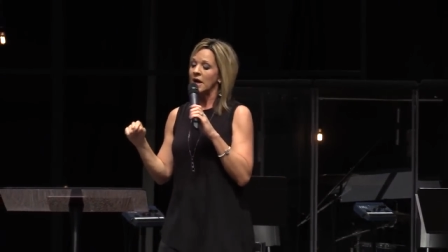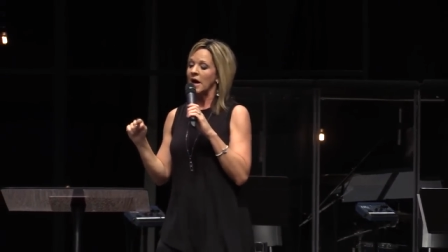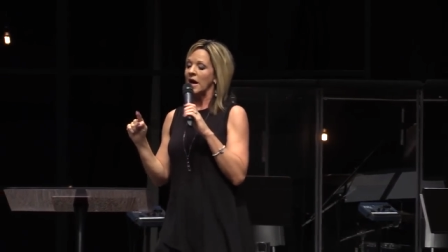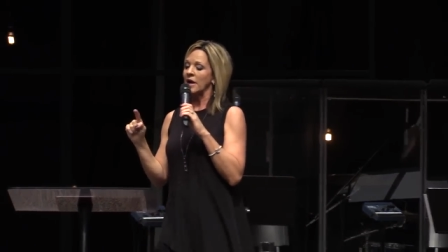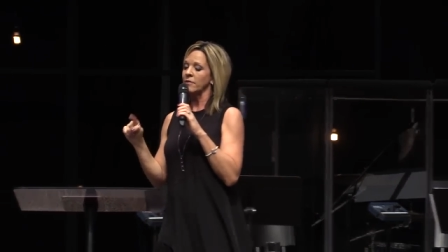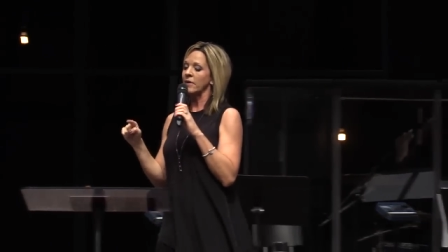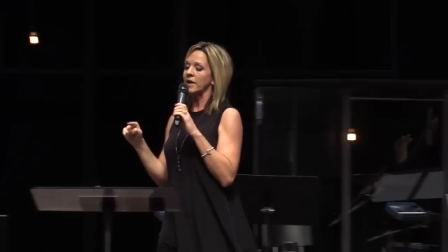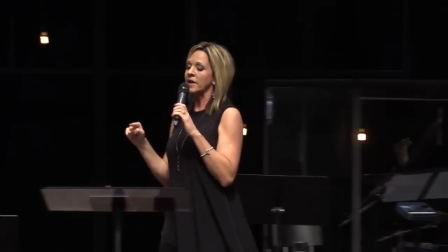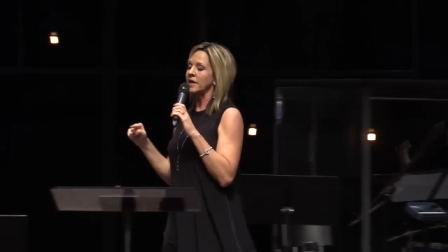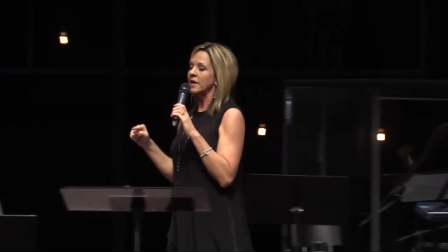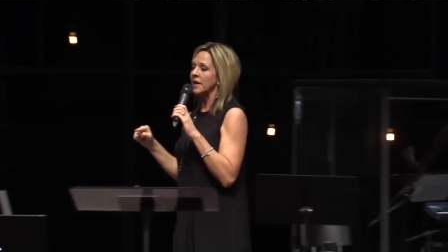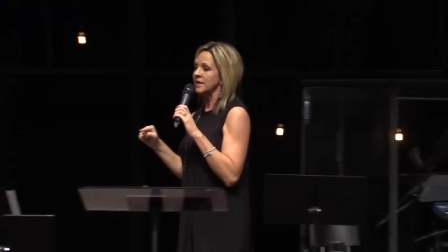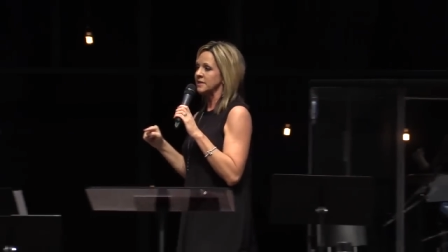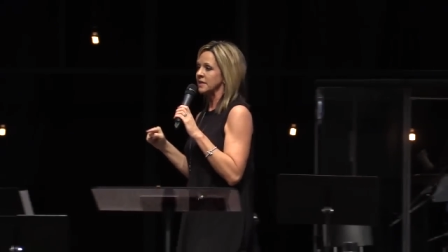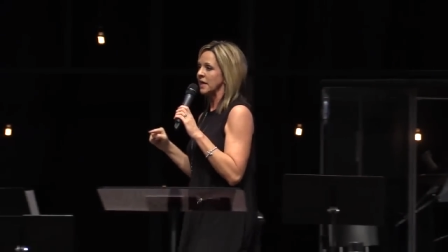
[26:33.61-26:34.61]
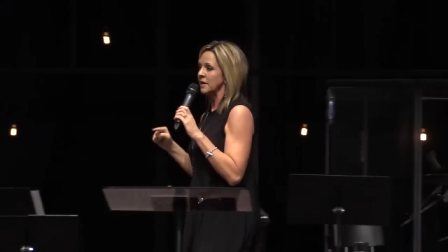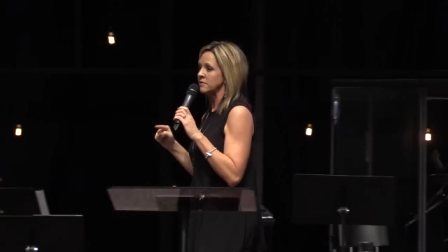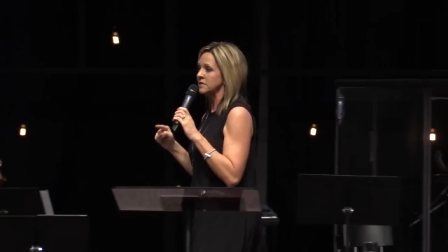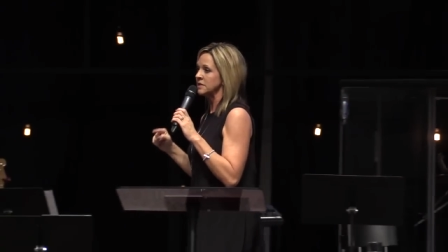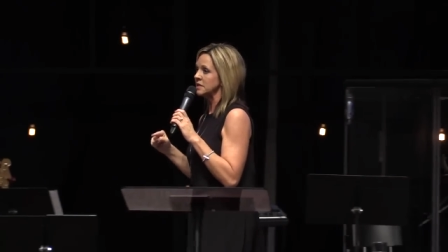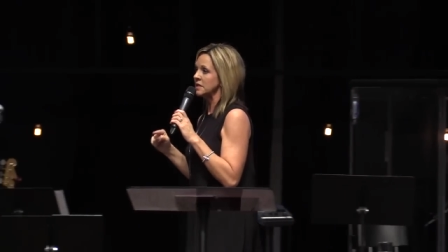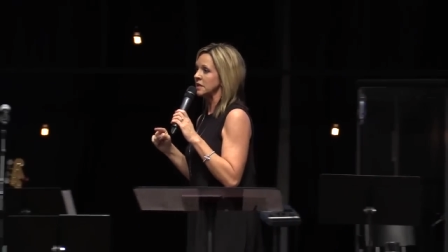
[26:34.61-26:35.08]
I recognize that I
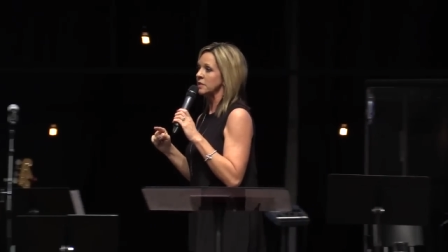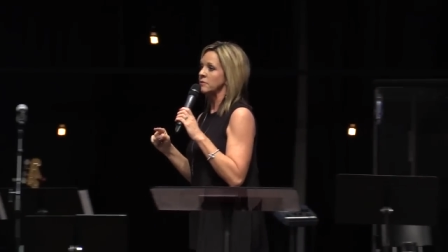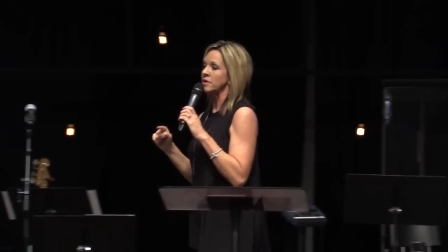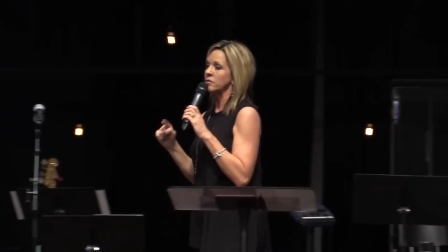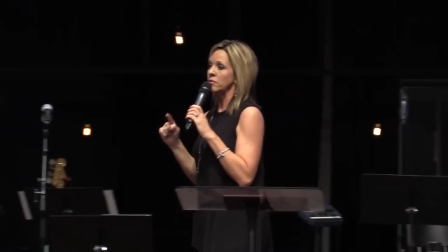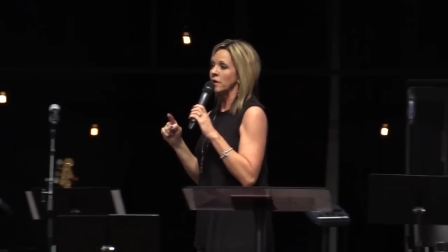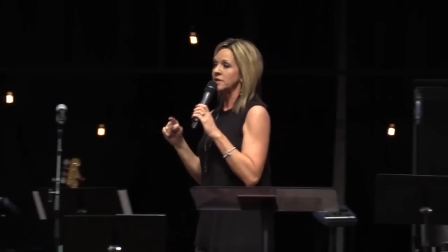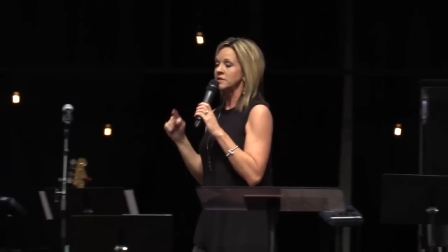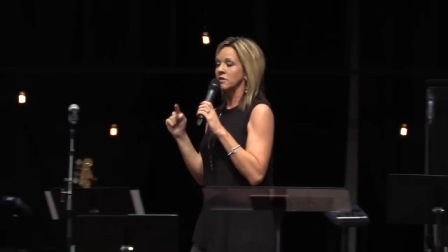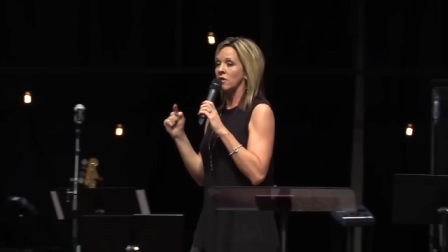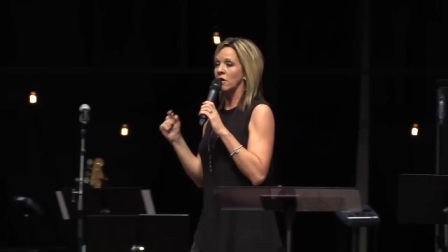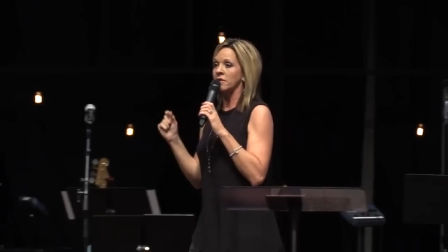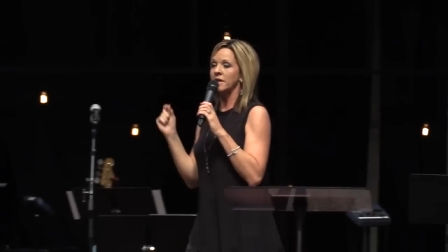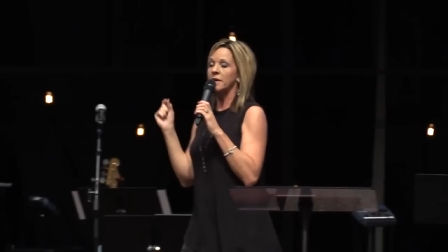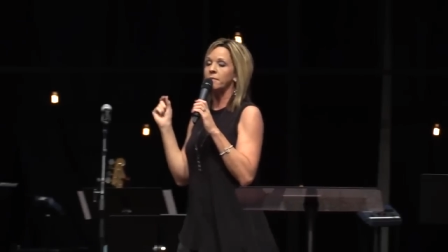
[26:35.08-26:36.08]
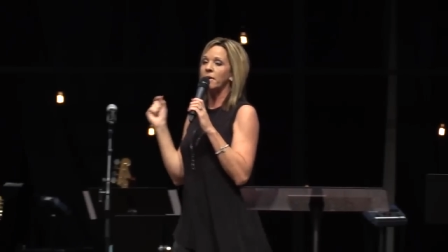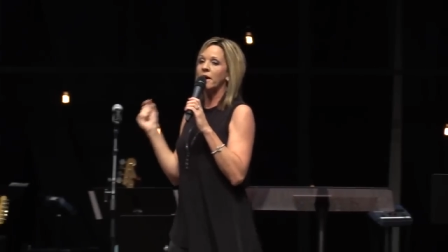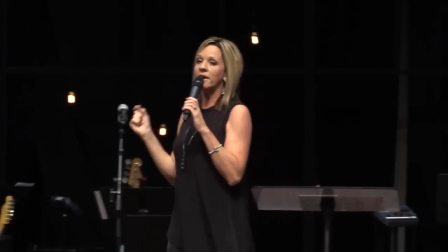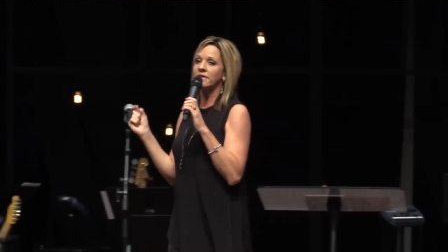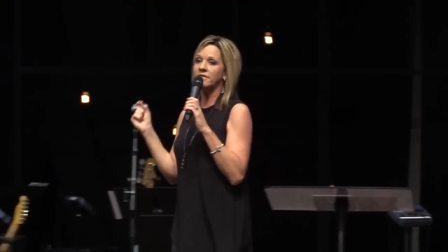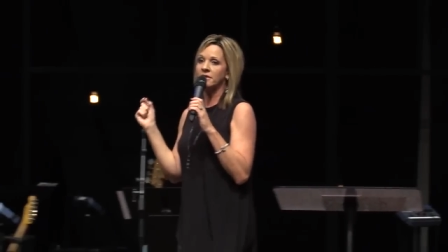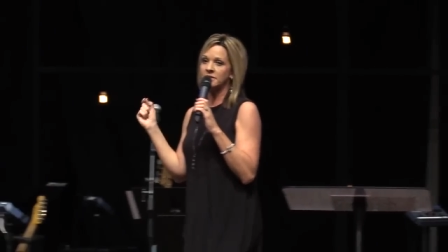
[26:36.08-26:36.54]
was dealing with what's called a
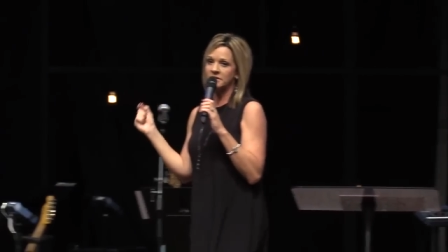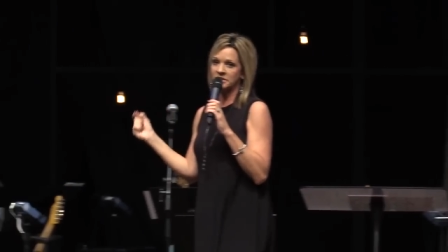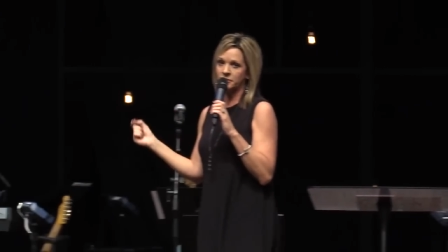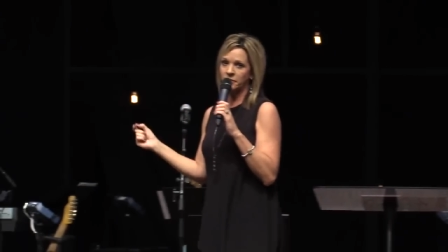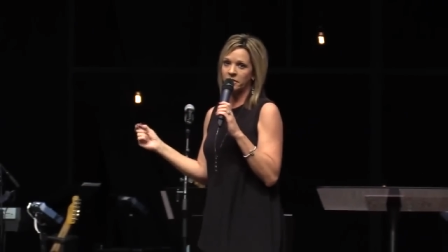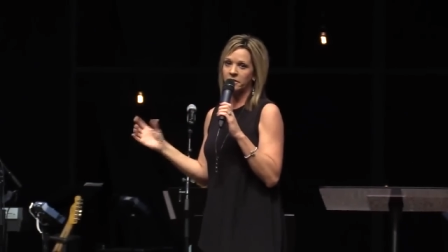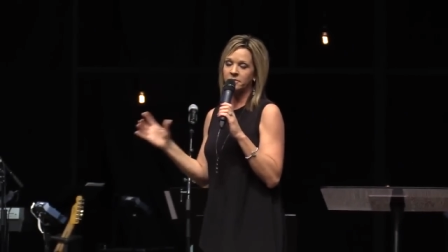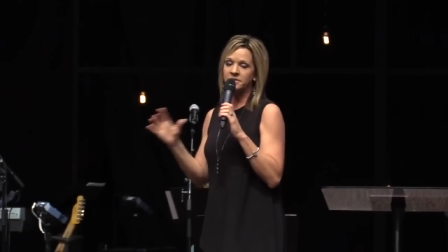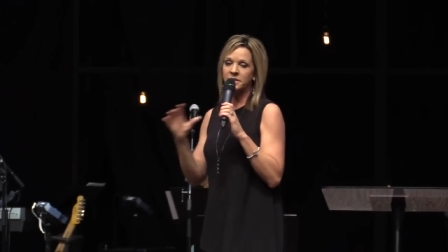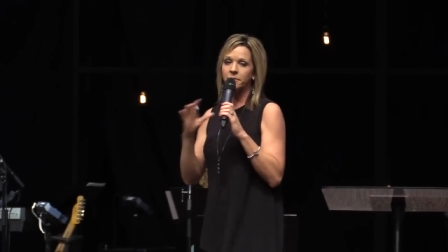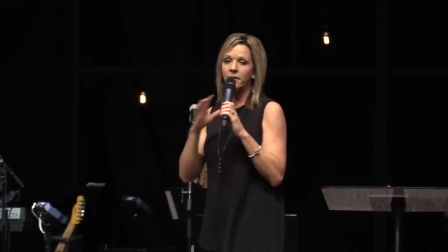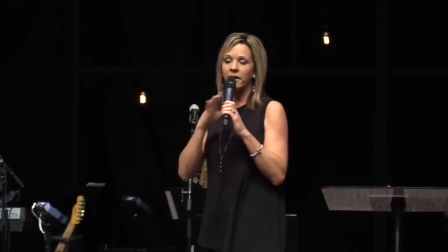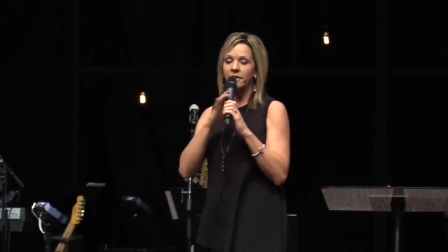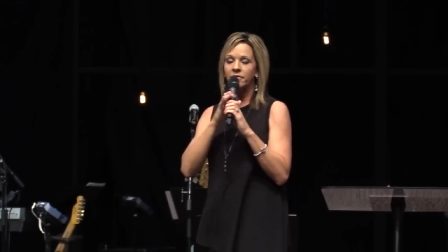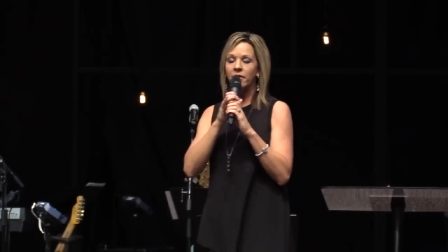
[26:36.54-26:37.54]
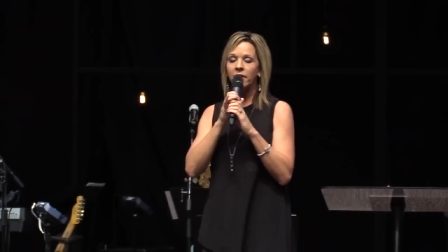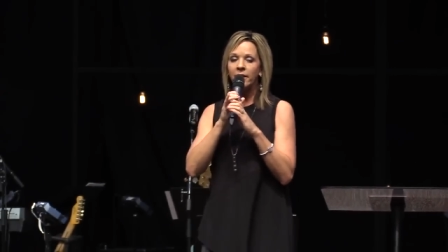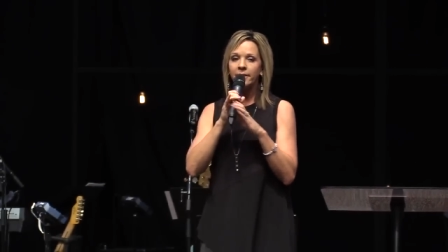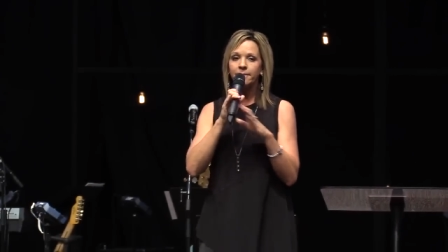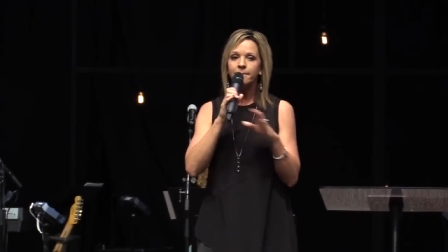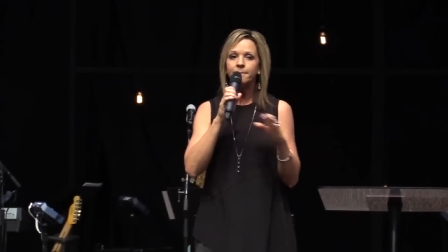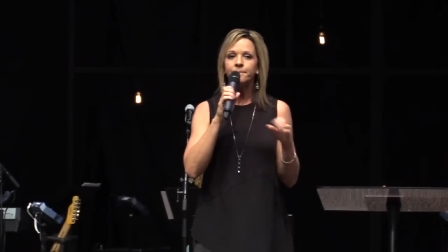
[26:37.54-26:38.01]
python spirit. Ever say
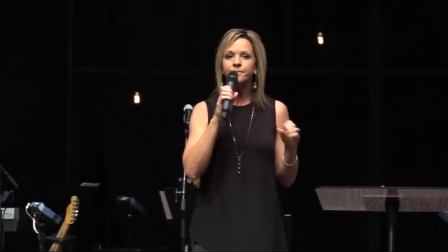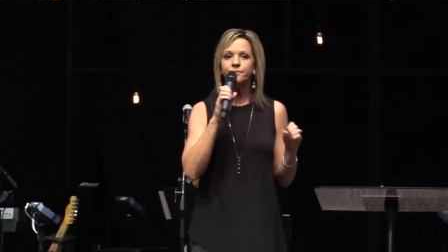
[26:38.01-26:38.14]
python?